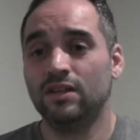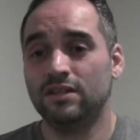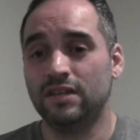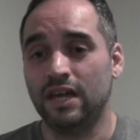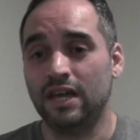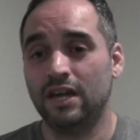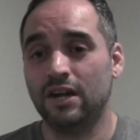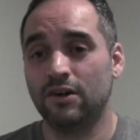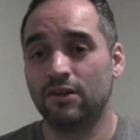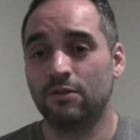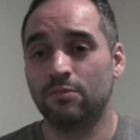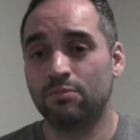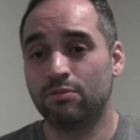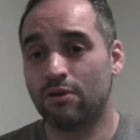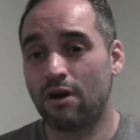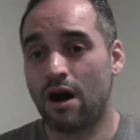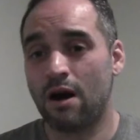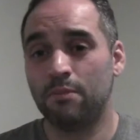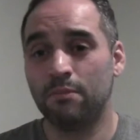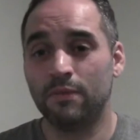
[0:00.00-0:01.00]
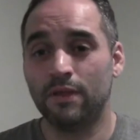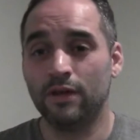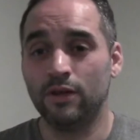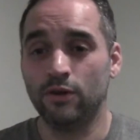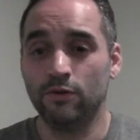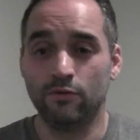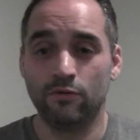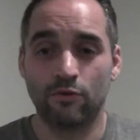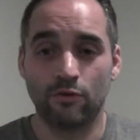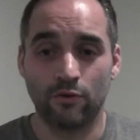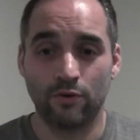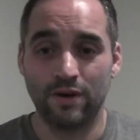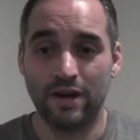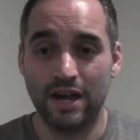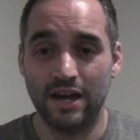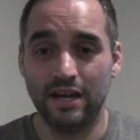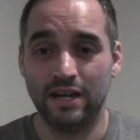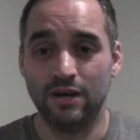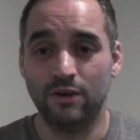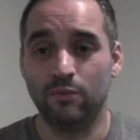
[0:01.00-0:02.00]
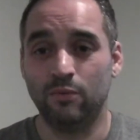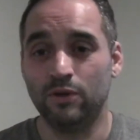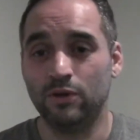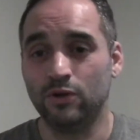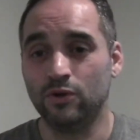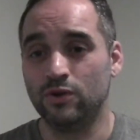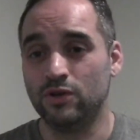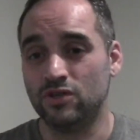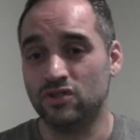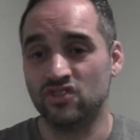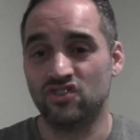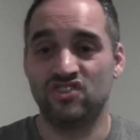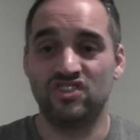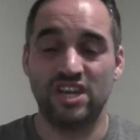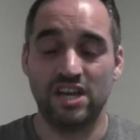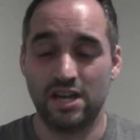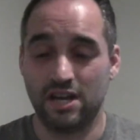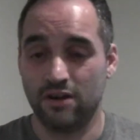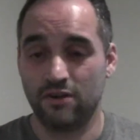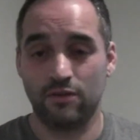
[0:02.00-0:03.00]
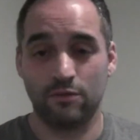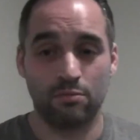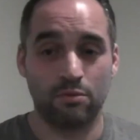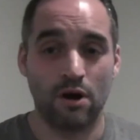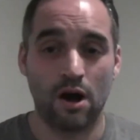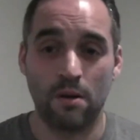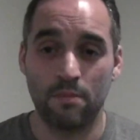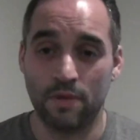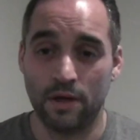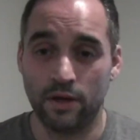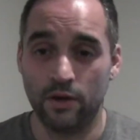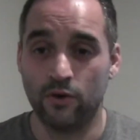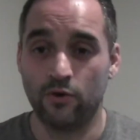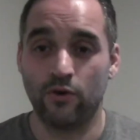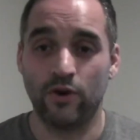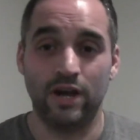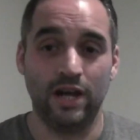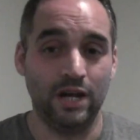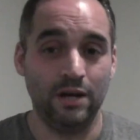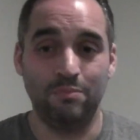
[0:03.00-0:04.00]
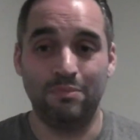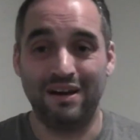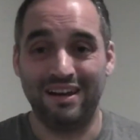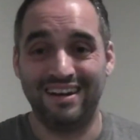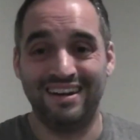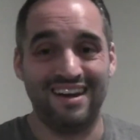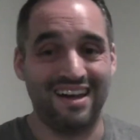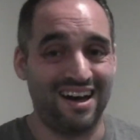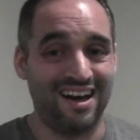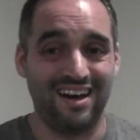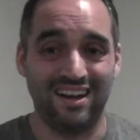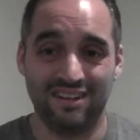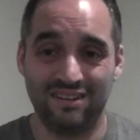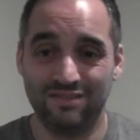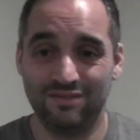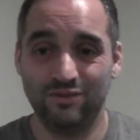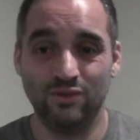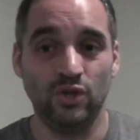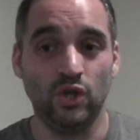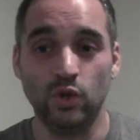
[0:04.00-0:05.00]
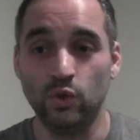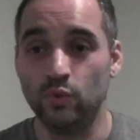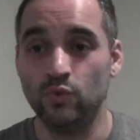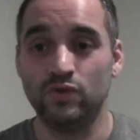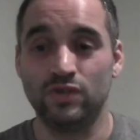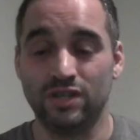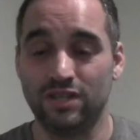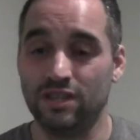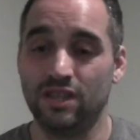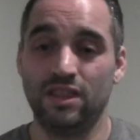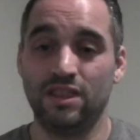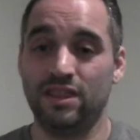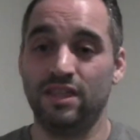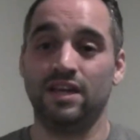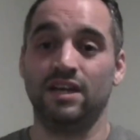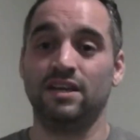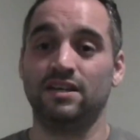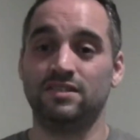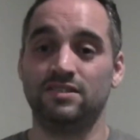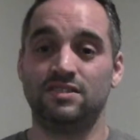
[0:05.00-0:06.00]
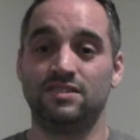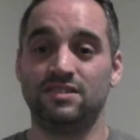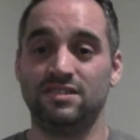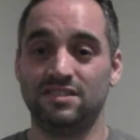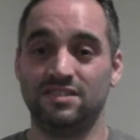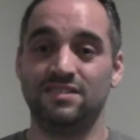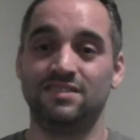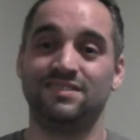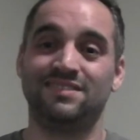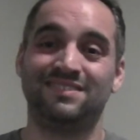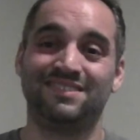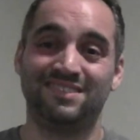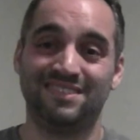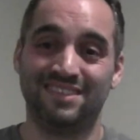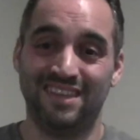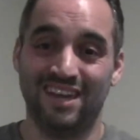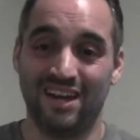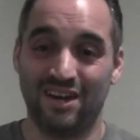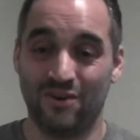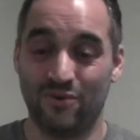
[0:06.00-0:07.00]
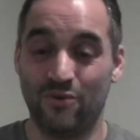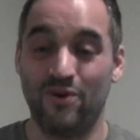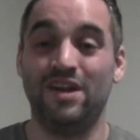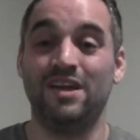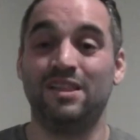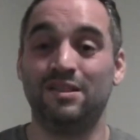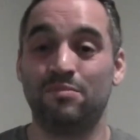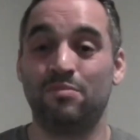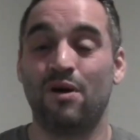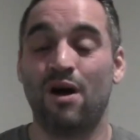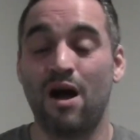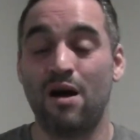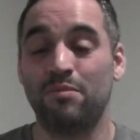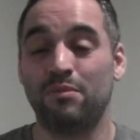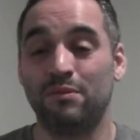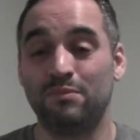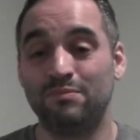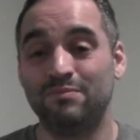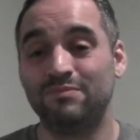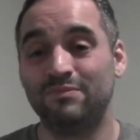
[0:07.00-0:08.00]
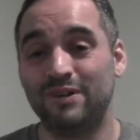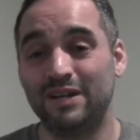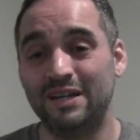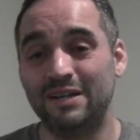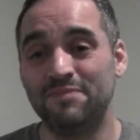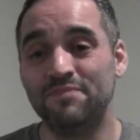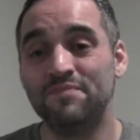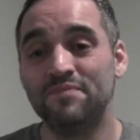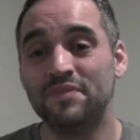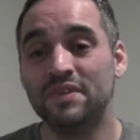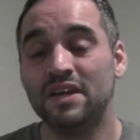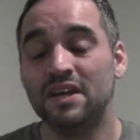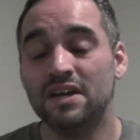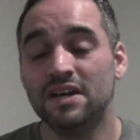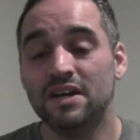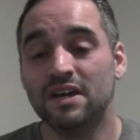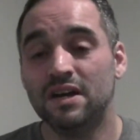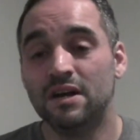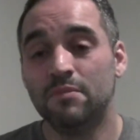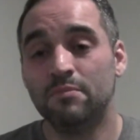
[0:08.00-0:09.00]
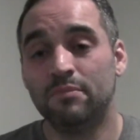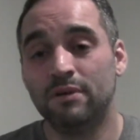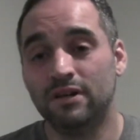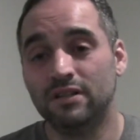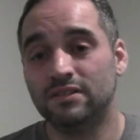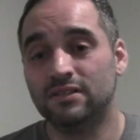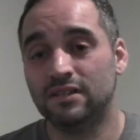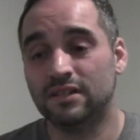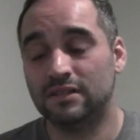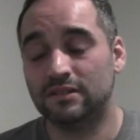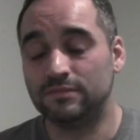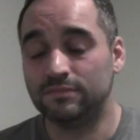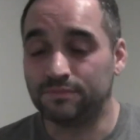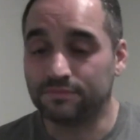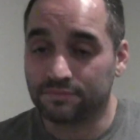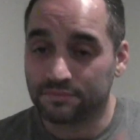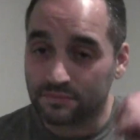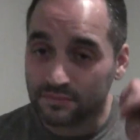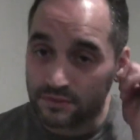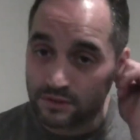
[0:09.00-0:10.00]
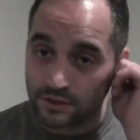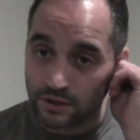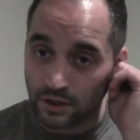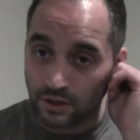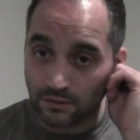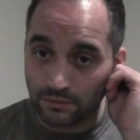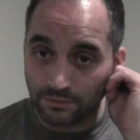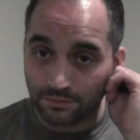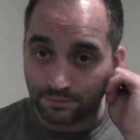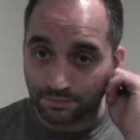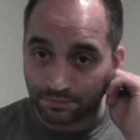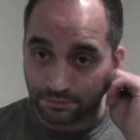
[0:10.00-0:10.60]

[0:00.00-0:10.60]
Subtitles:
take care of the problem that you've created when you can just take care of the problem that you created by not using the things that create the problem, right? But, so,